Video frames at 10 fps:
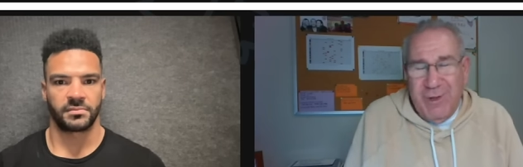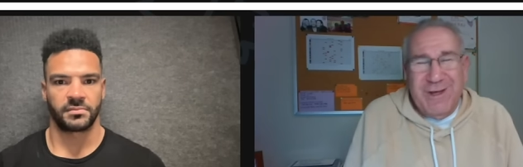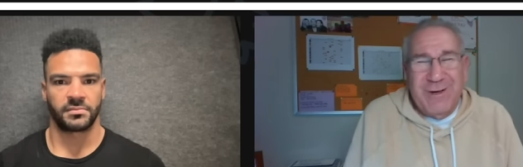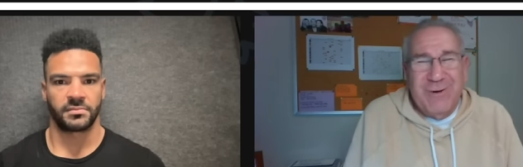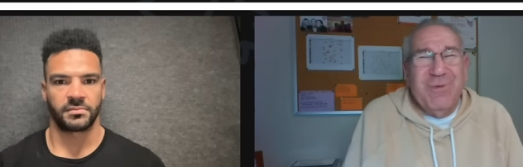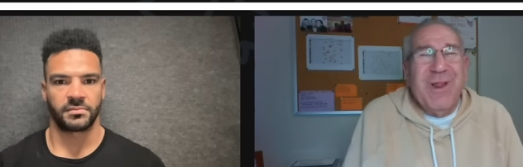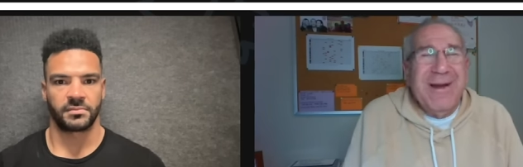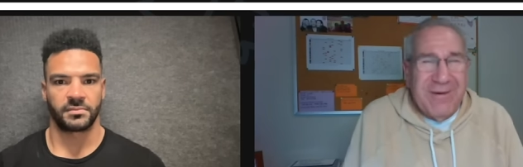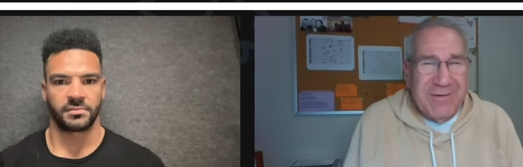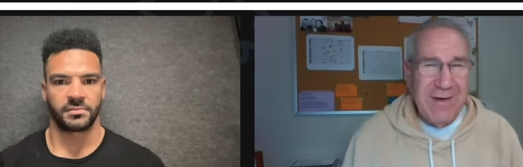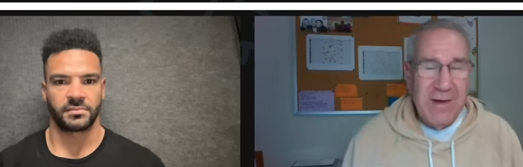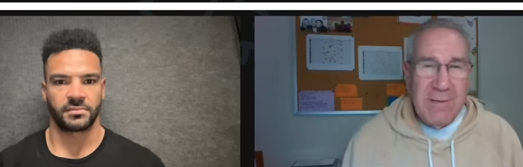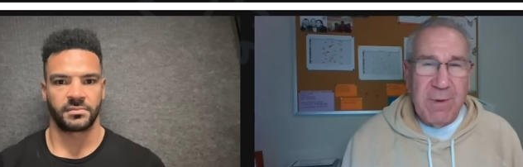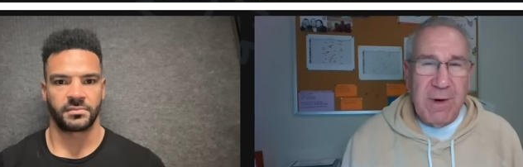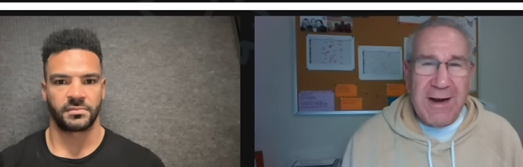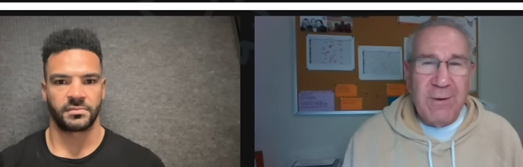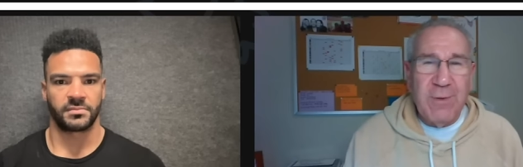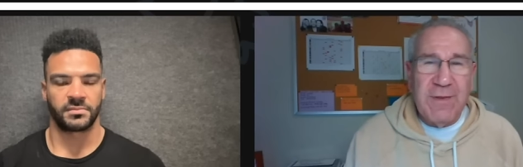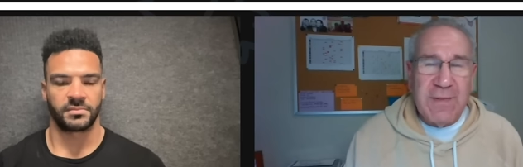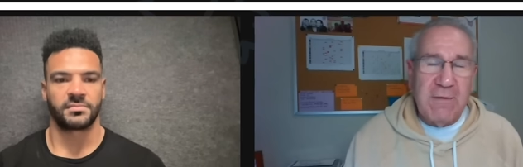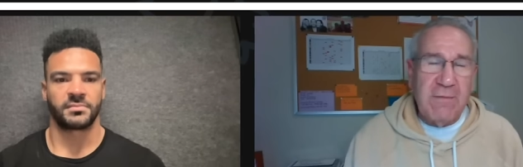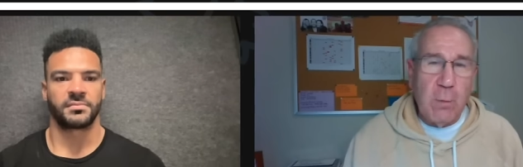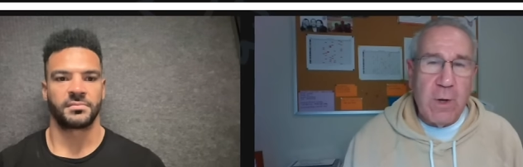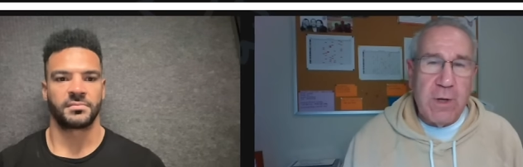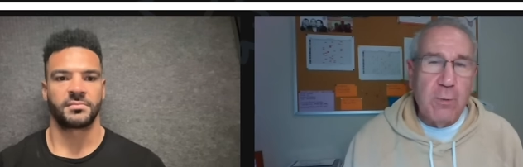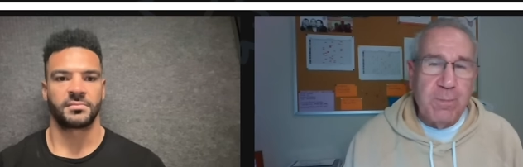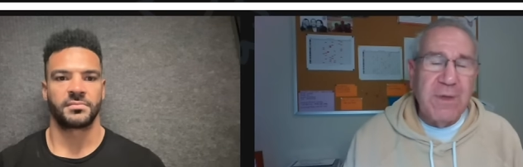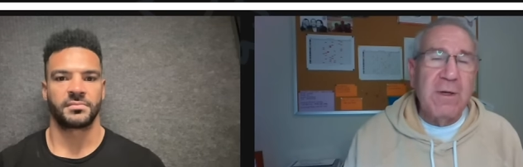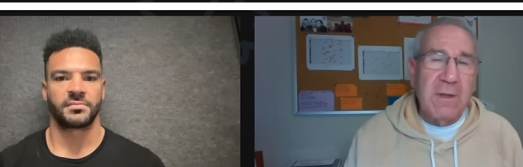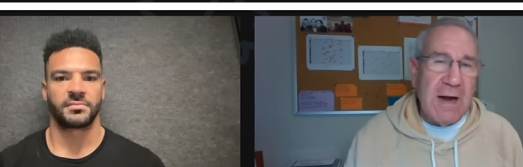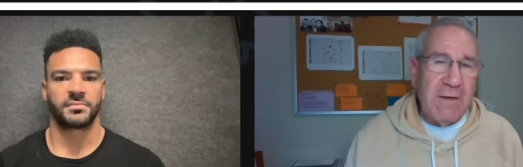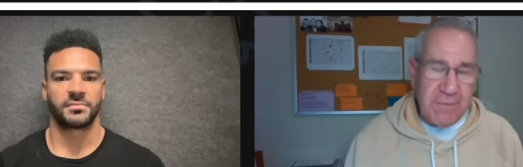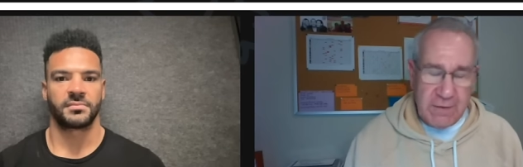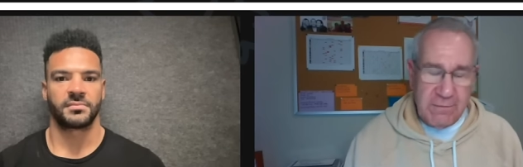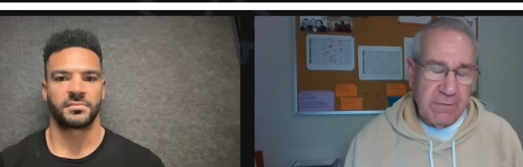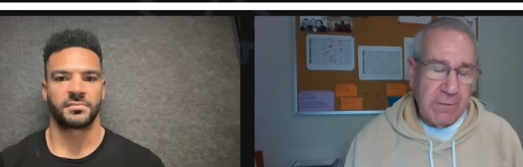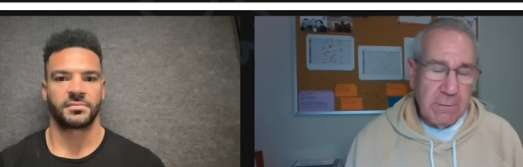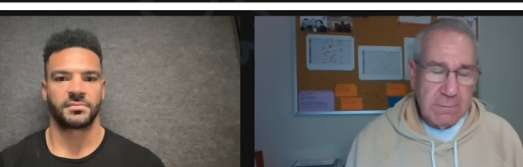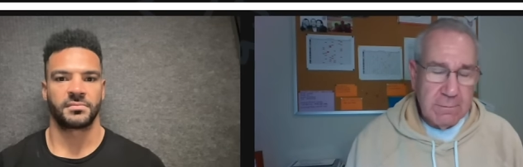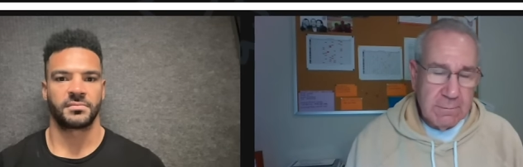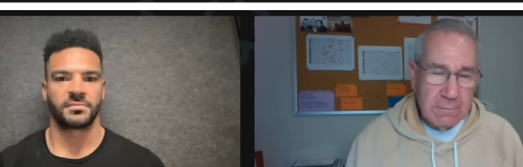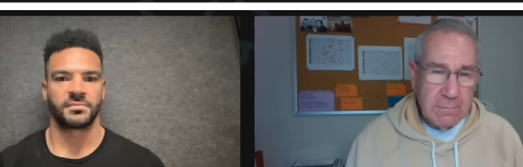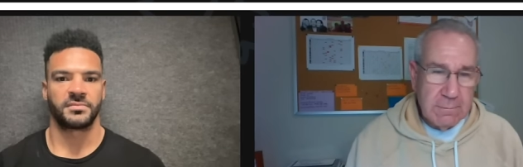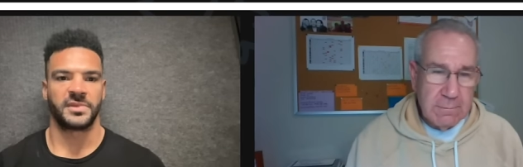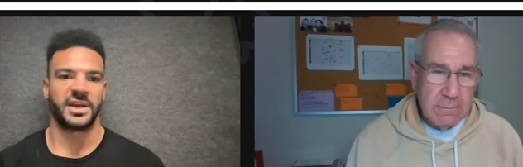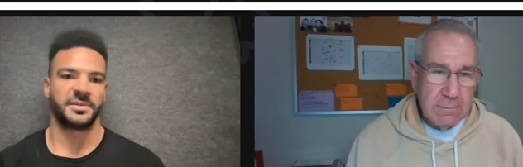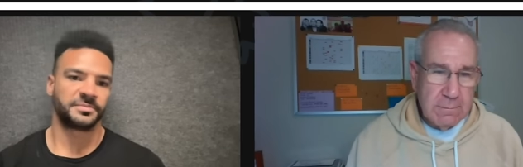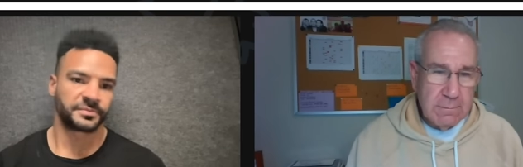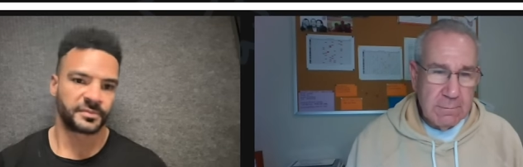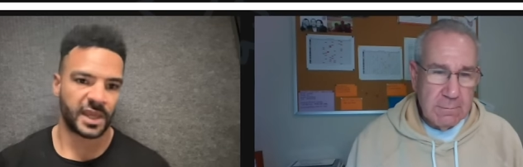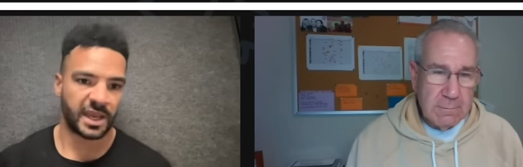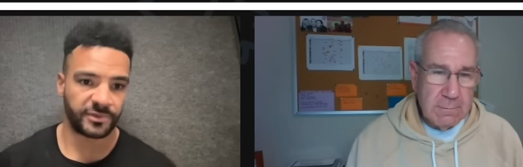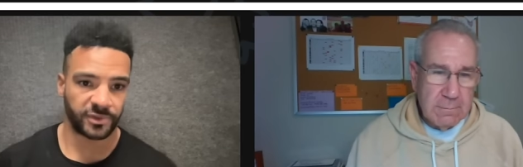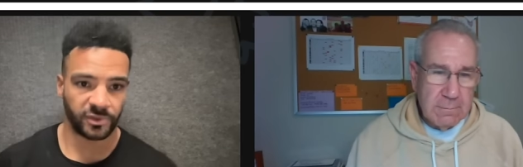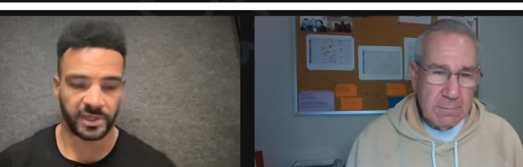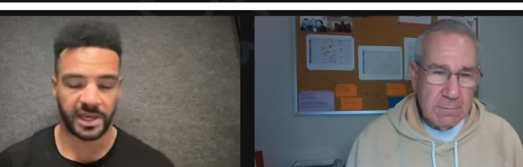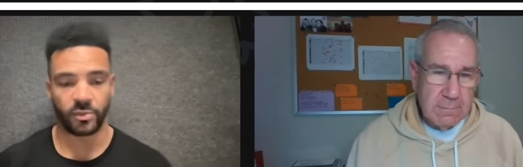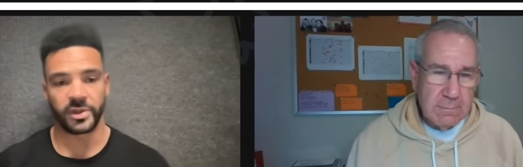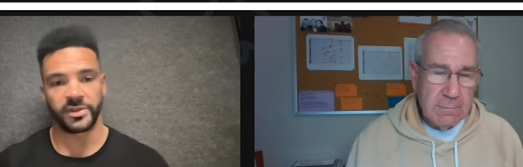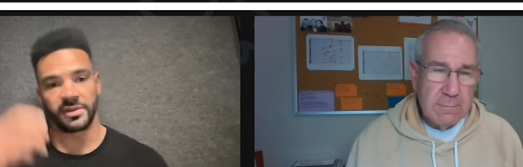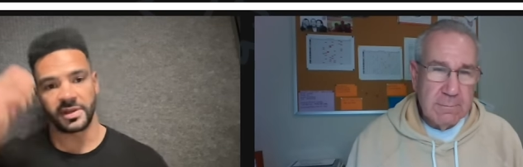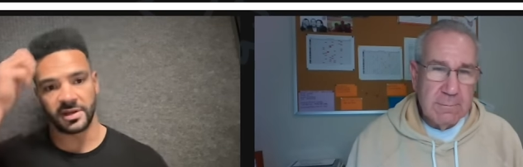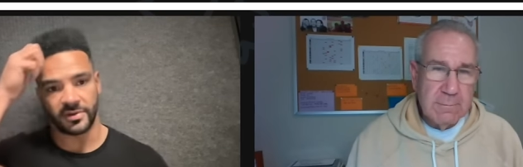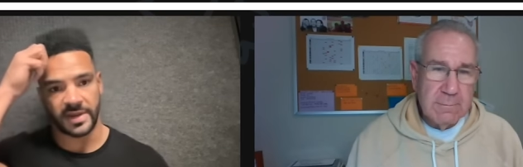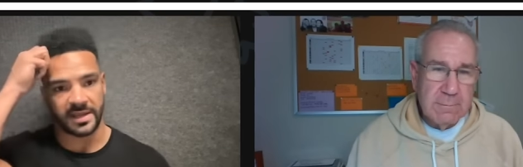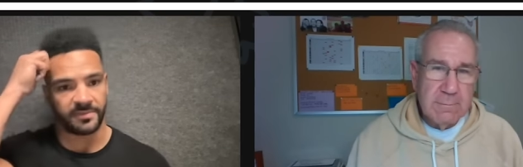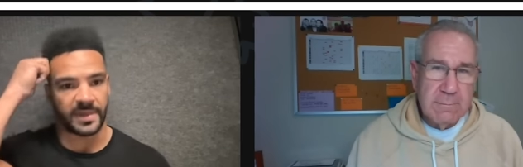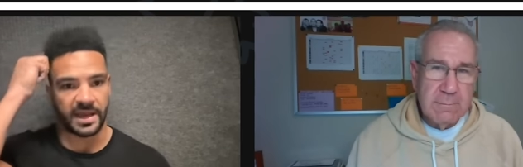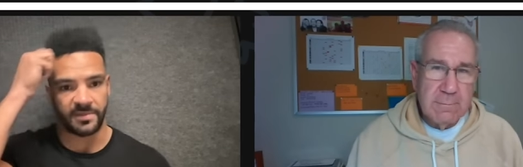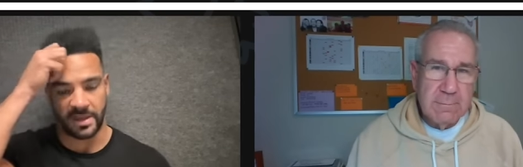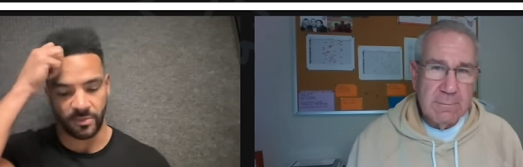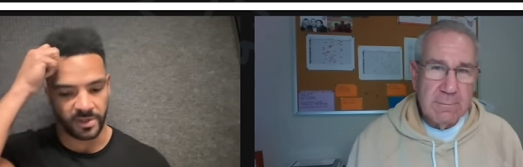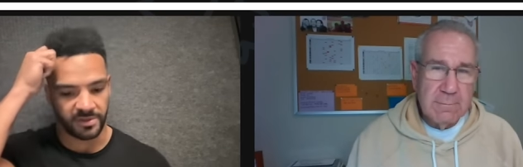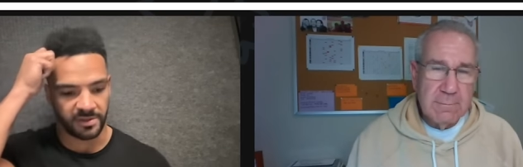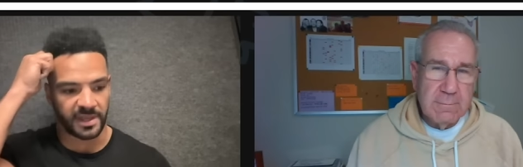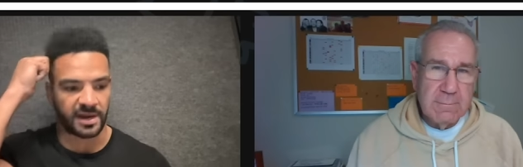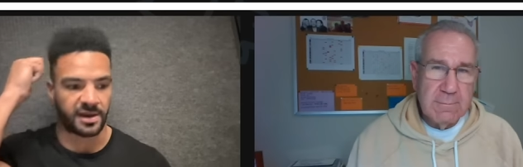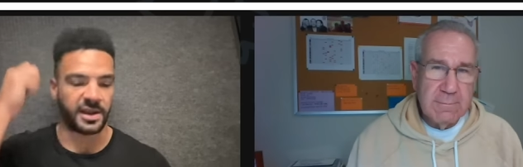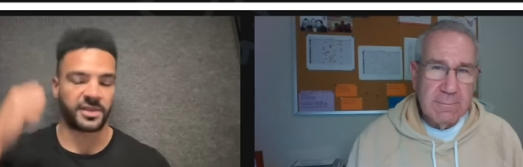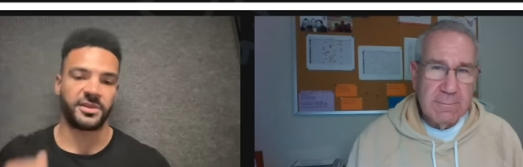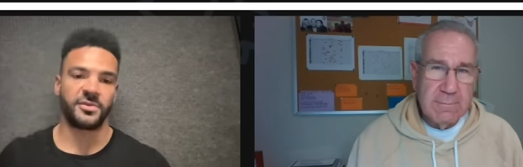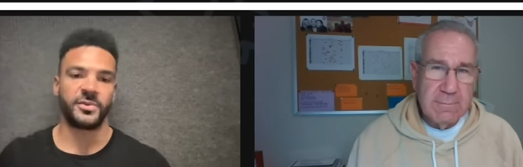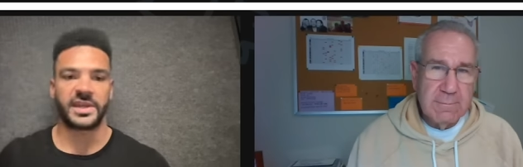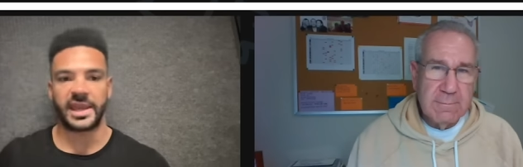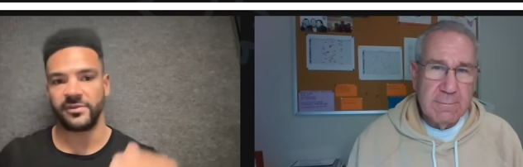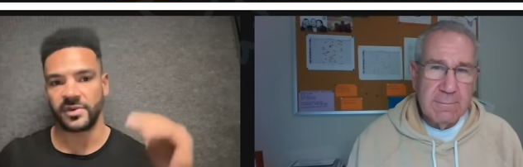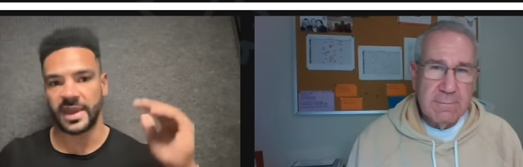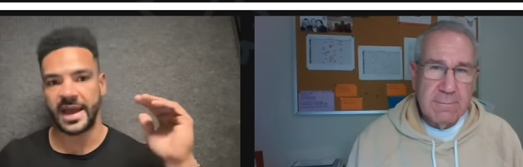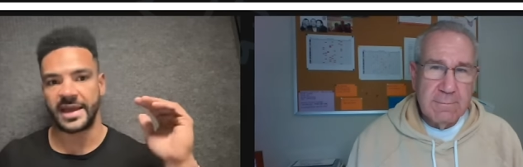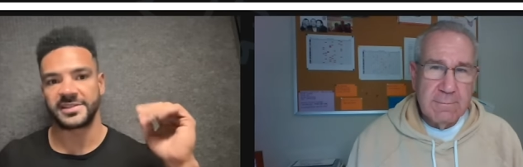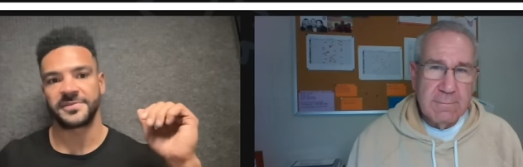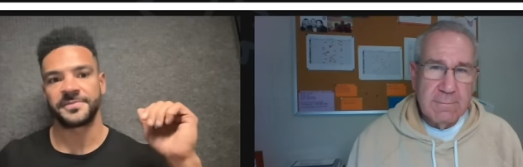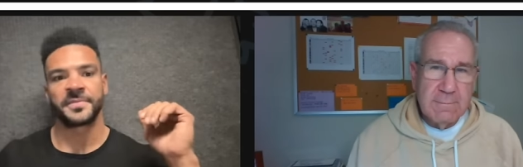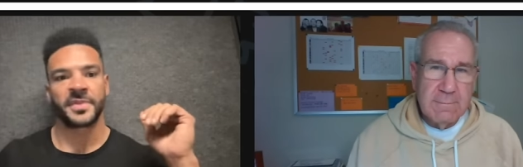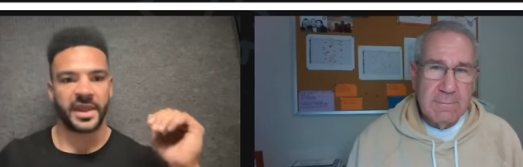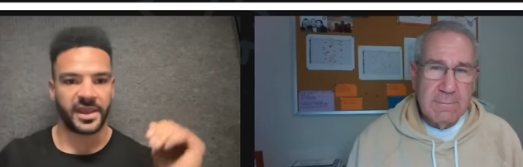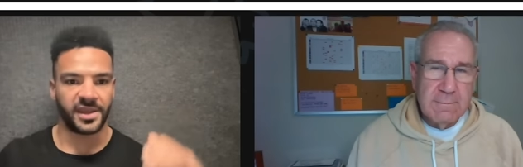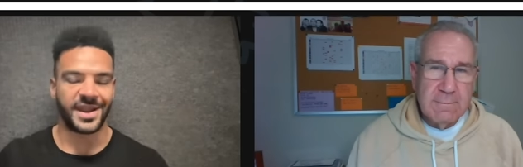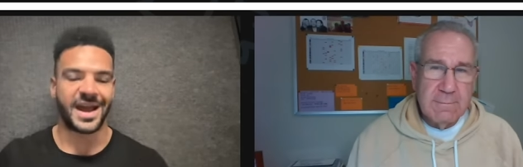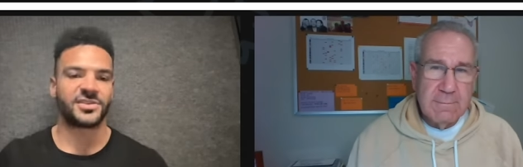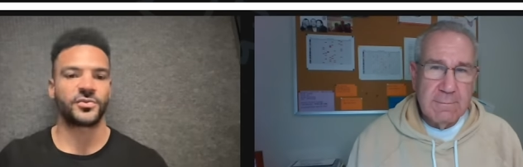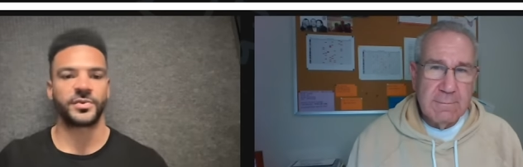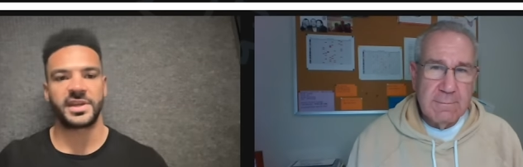Speaker 1: really good players, but I don't think that's the way you build offense.
Speaker 2: Yeah, Absolutely. I'm with you there, Greg. I'm, I'm with you there. And I think we gave you guys a nice